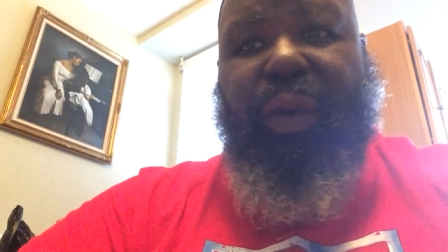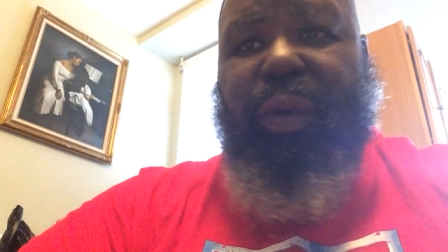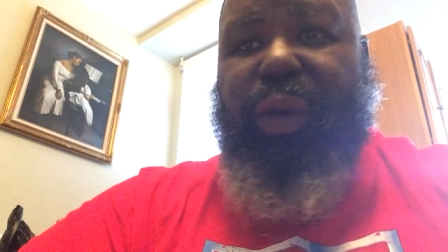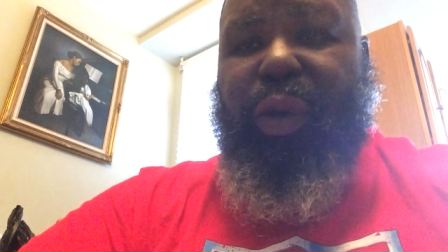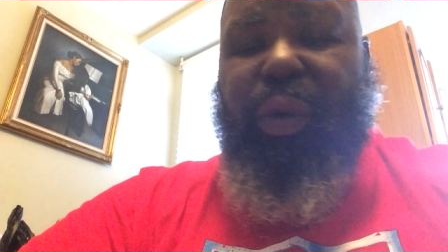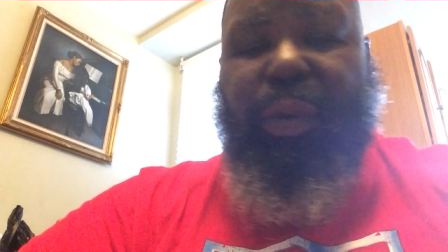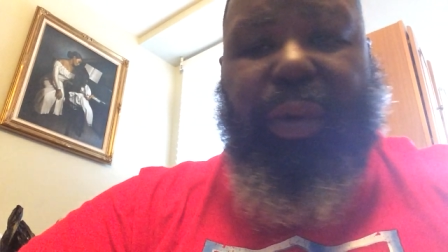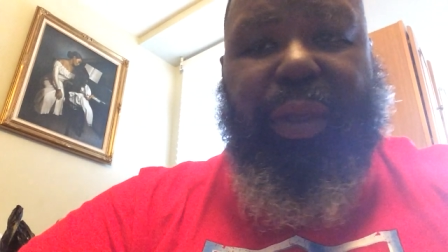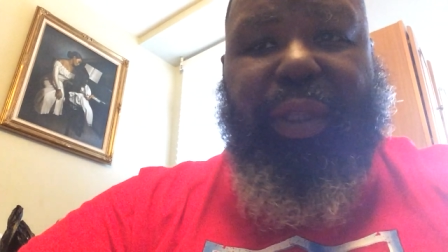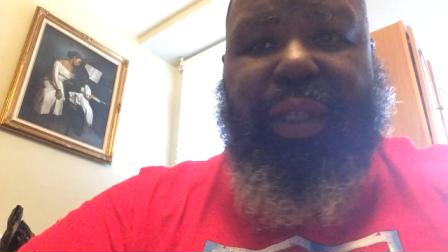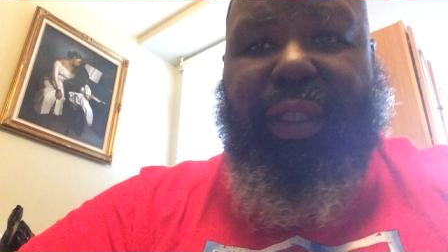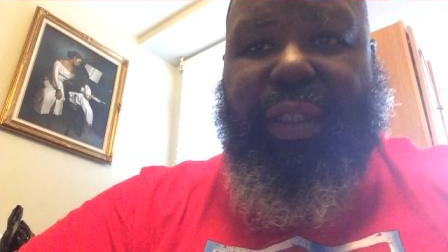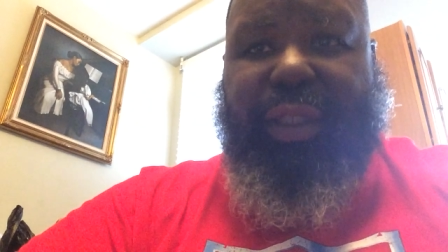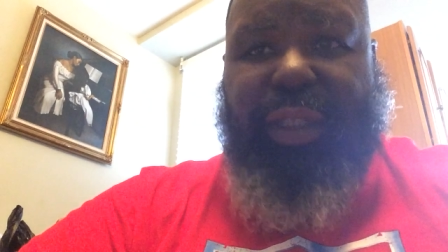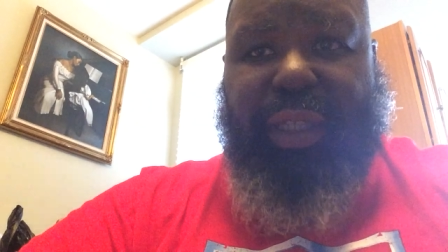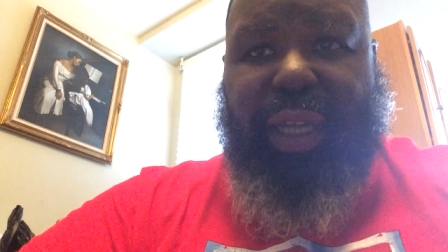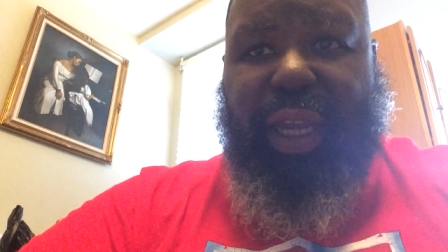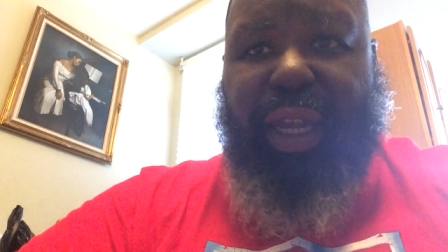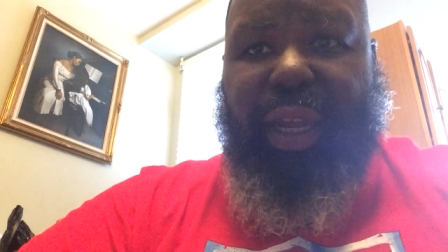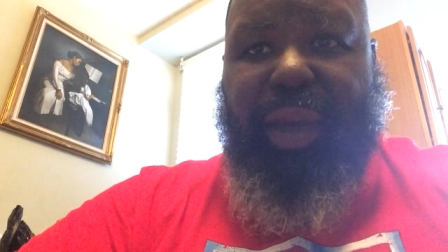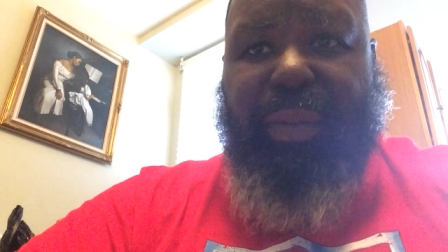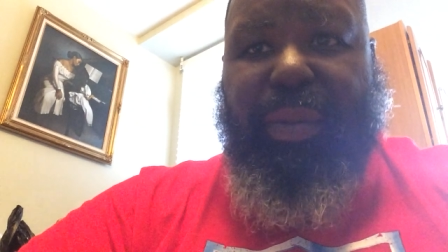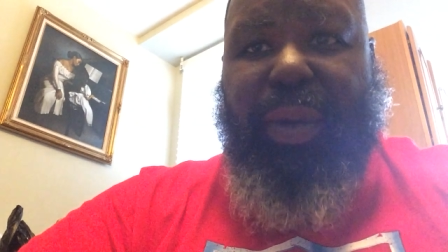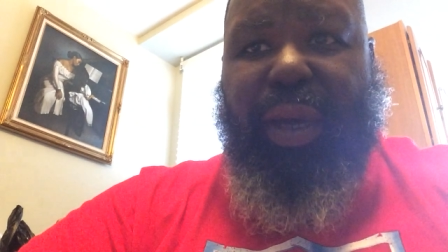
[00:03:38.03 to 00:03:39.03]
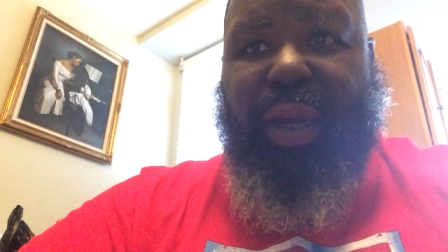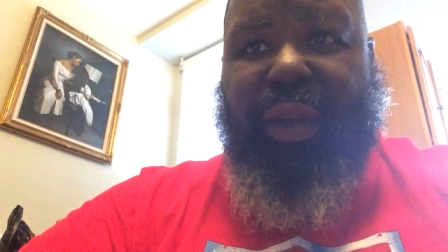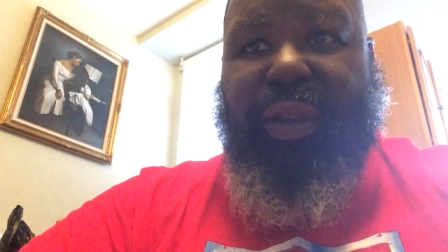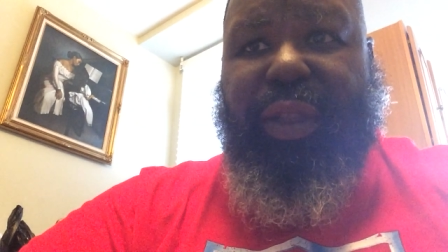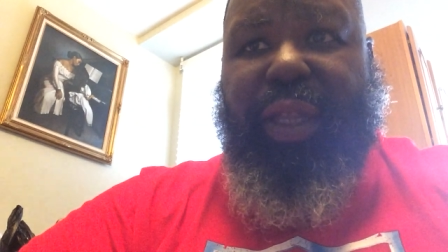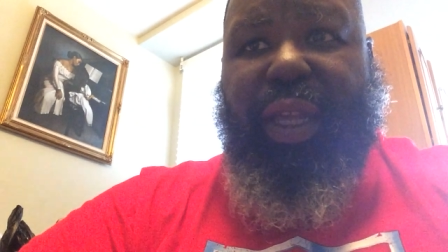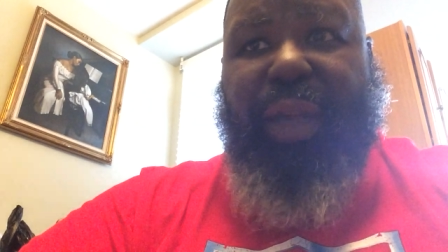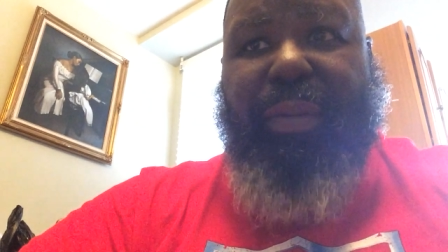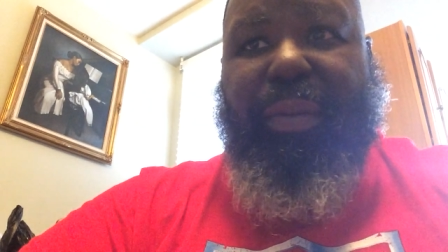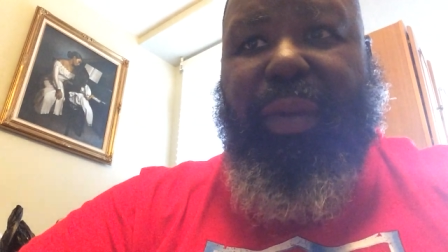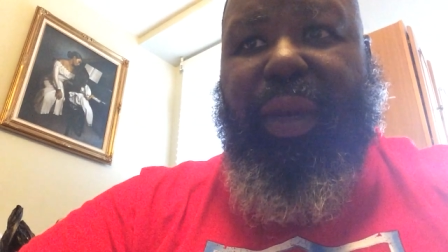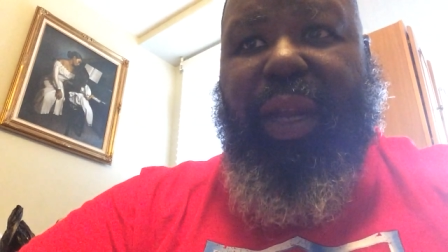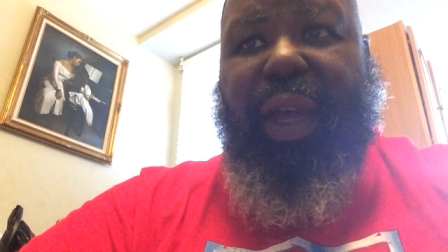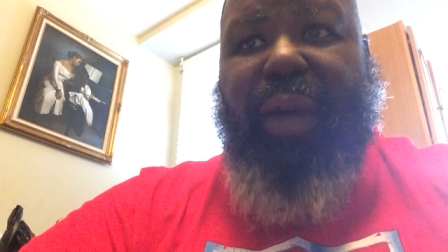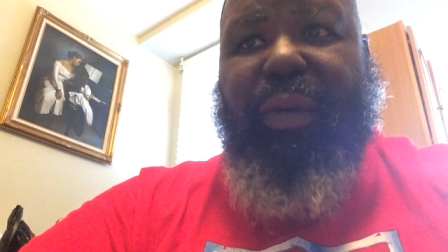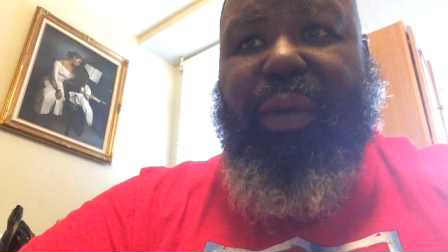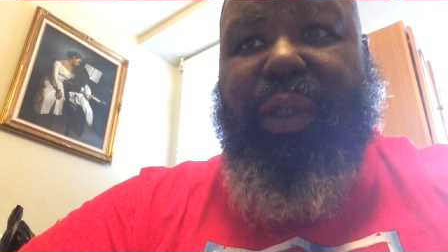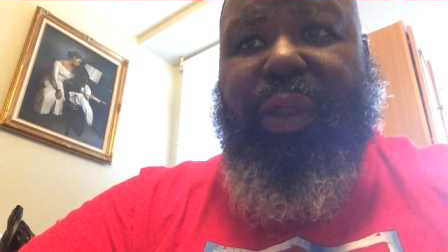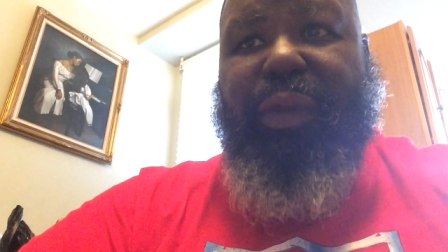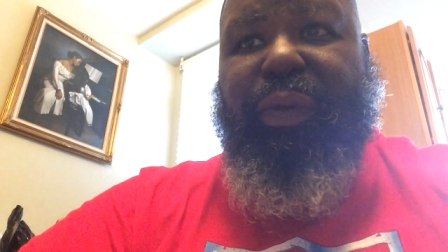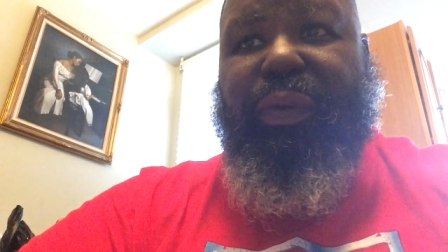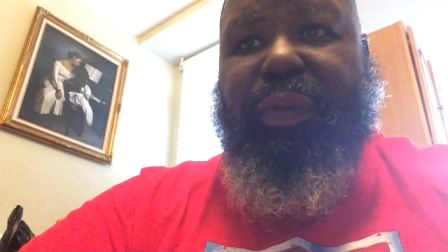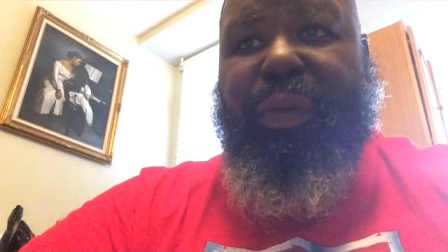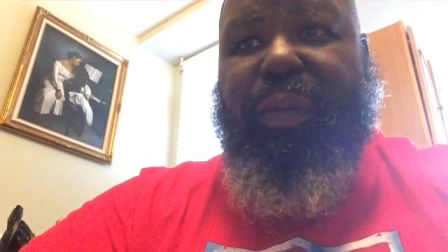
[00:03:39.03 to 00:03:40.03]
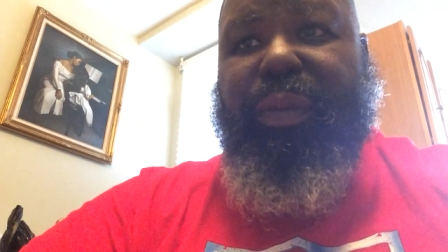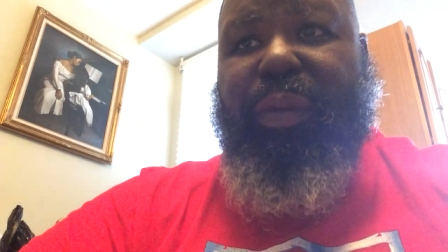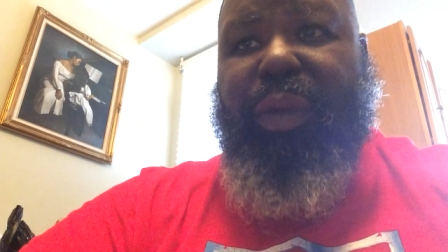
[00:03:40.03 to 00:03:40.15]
don't know what to say about that. And I was